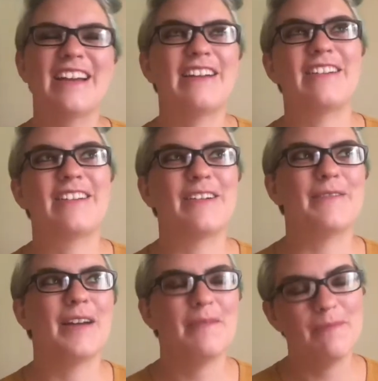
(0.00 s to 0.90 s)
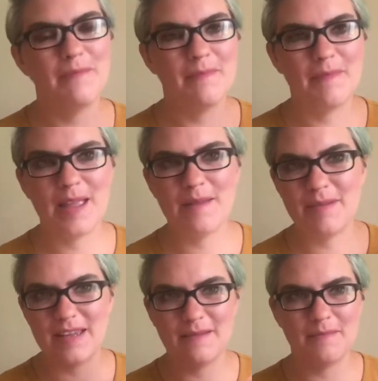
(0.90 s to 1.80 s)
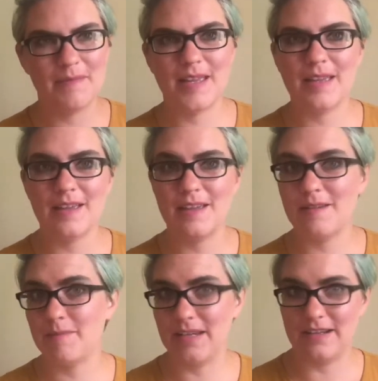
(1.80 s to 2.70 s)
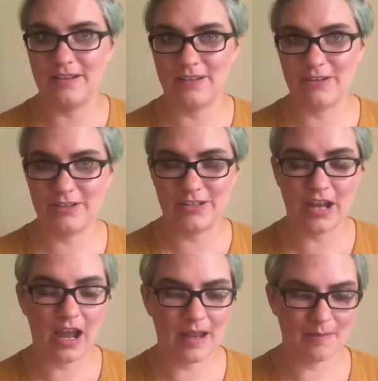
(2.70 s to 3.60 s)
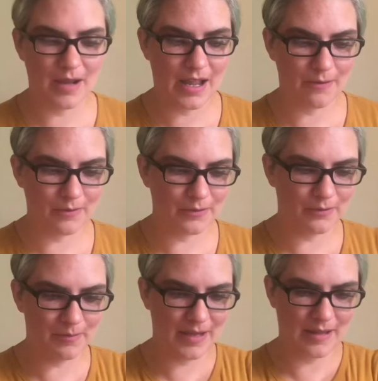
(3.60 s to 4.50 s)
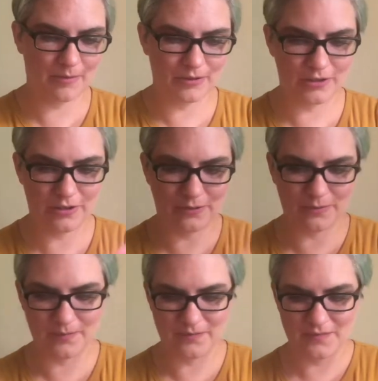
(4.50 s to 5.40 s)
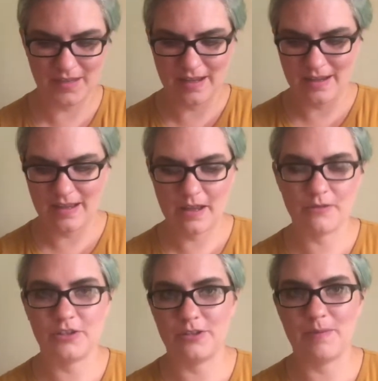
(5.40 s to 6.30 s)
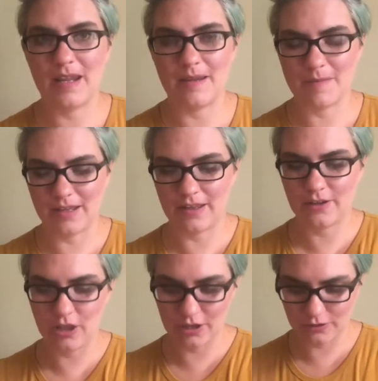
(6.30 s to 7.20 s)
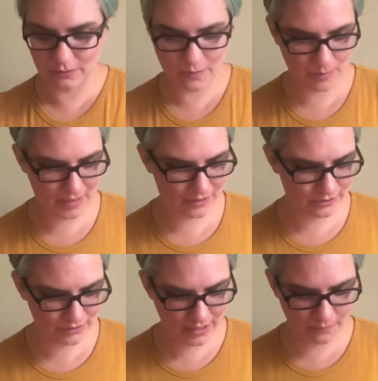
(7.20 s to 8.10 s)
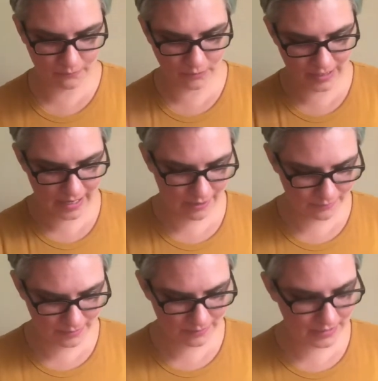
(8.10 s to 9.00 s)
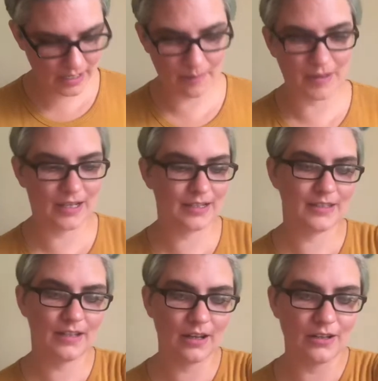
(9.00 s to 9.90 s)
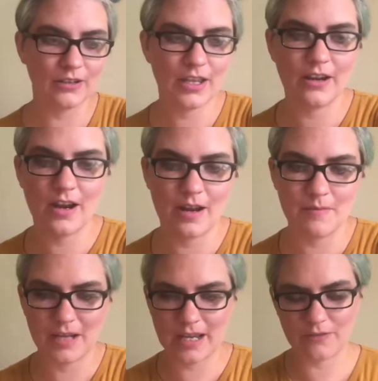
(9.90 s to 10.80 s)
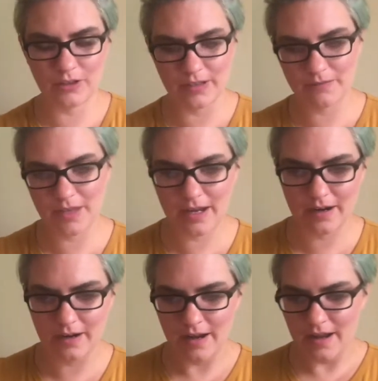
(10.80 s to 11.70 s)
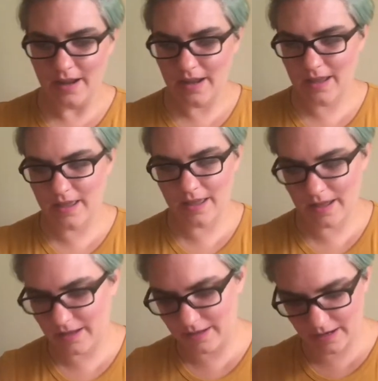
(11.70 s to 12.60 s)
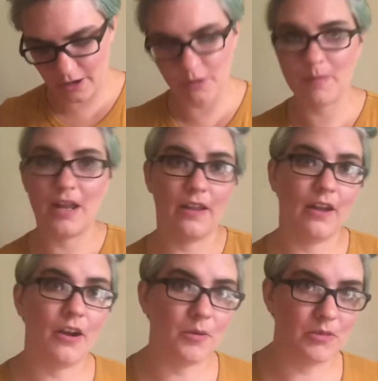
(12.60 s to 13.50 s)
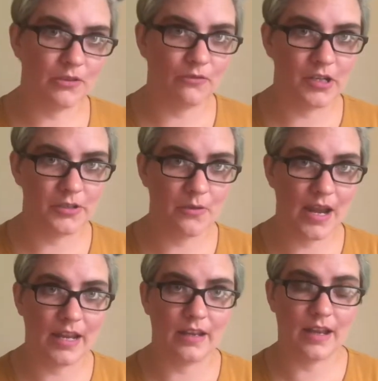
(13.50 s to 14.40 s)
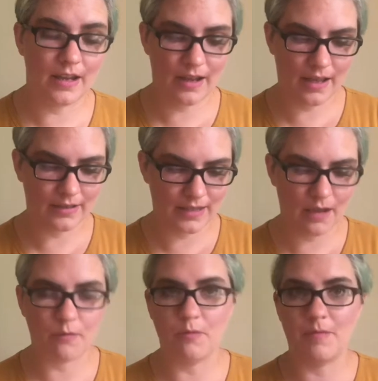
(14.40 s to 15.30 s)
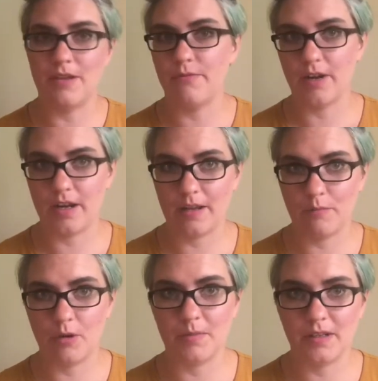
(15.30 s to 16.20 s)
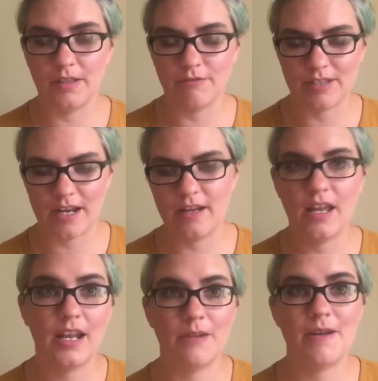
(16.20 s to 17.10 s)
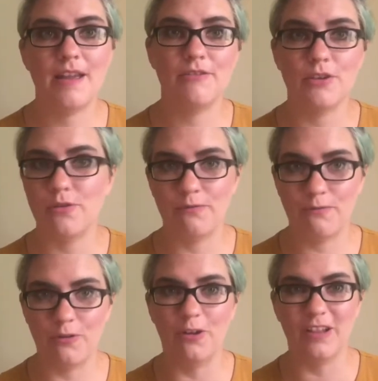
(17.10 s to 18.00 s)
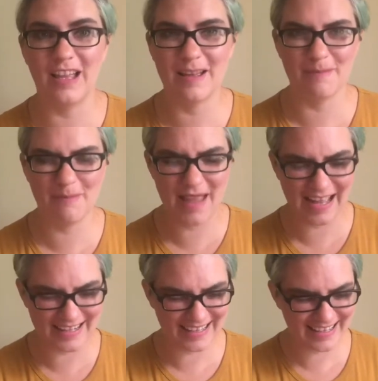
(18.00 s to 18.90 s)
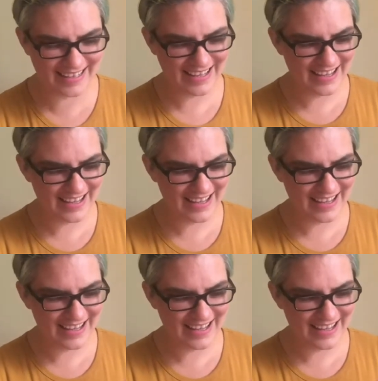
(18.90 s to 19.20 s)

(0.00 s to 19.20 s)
I don't know, maybe another time I will be able to. It was just making my like claustrophobia just like freak out. I was like, I'm gonna get stuck under there, and I'm gonna have to live there, and I hope my arms are free so I can knit, as that will be where I permanently reside. Anyway, it was a whole full-on panic.